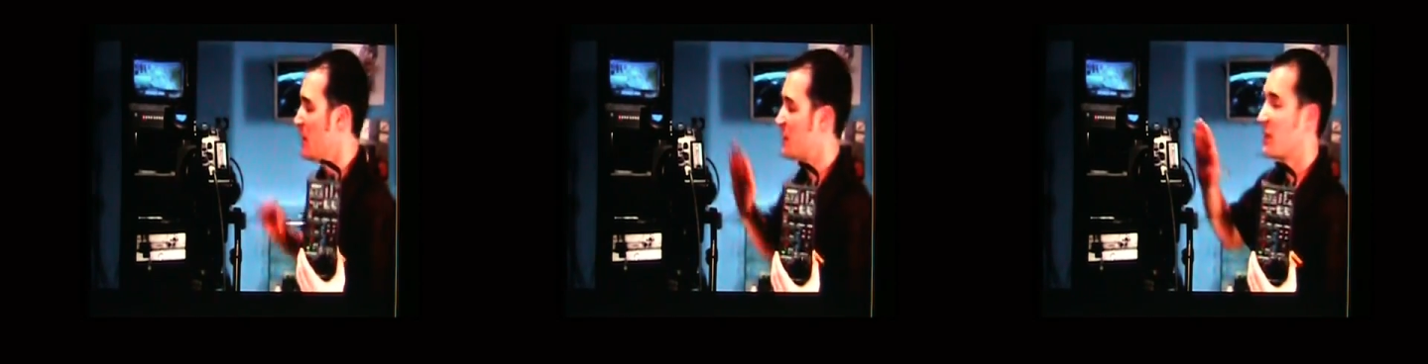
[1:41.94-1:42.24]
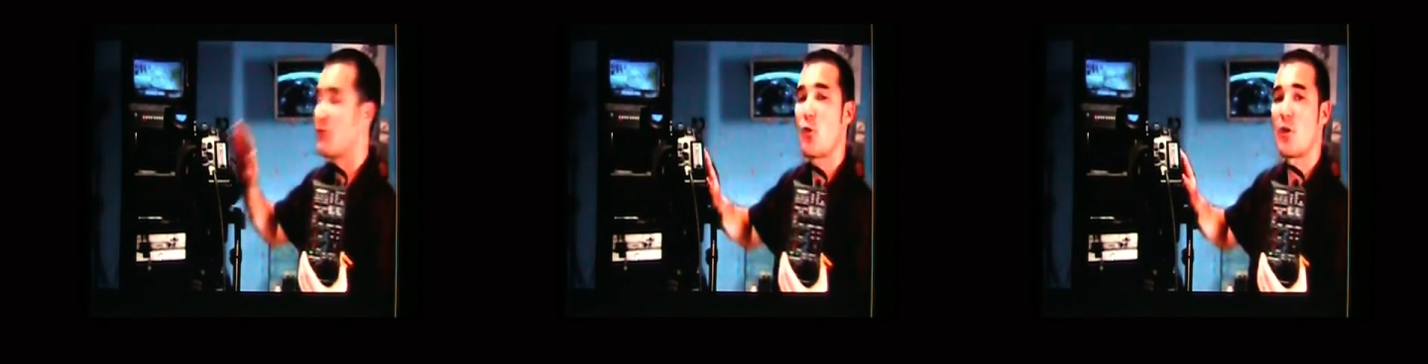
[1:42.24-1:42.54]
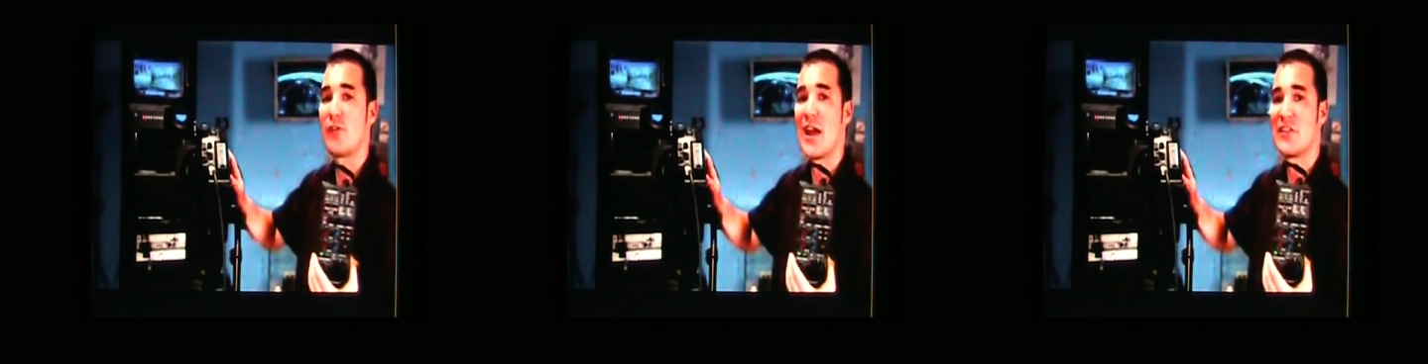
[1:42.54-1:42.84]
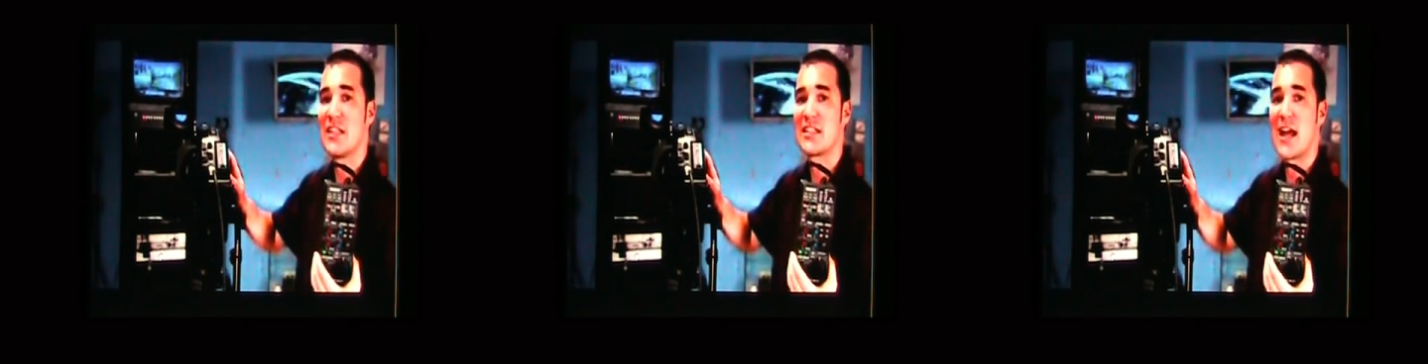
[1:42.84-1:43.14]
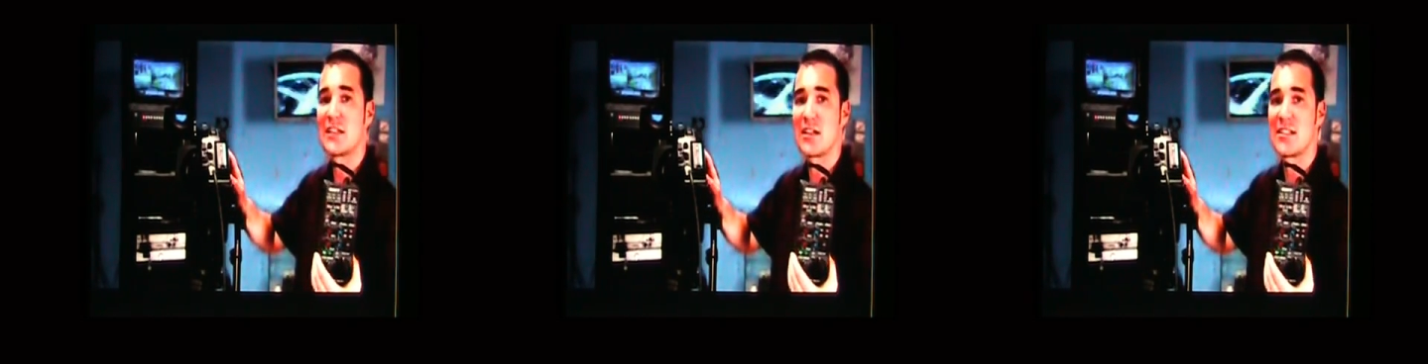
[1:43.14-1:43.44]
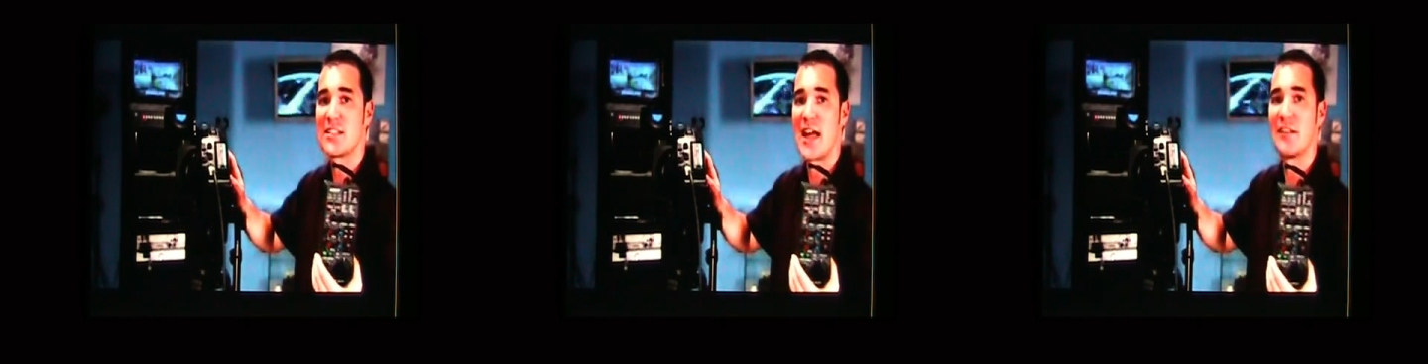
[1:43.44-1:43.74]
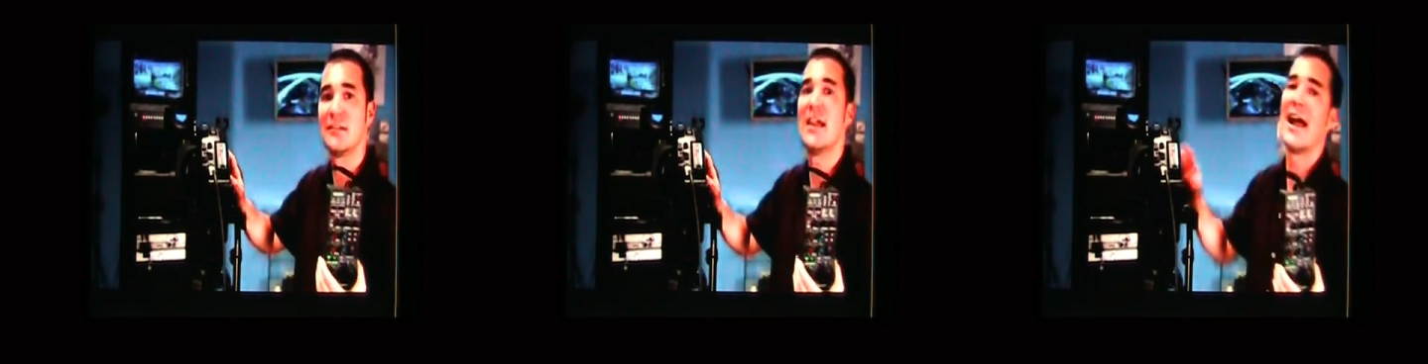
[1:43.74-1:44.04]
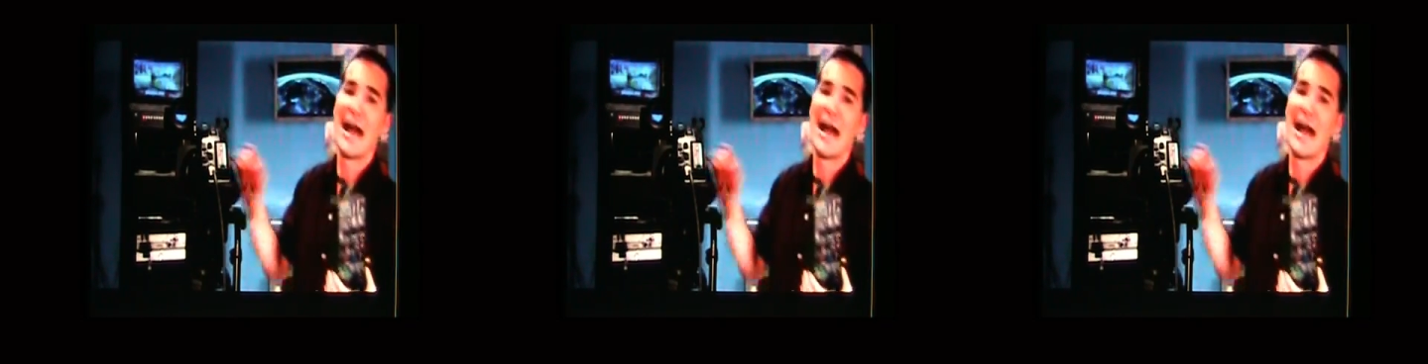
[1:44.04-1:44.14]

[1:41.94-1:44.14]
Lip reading: Stick 4 or 5 of these guys on a set,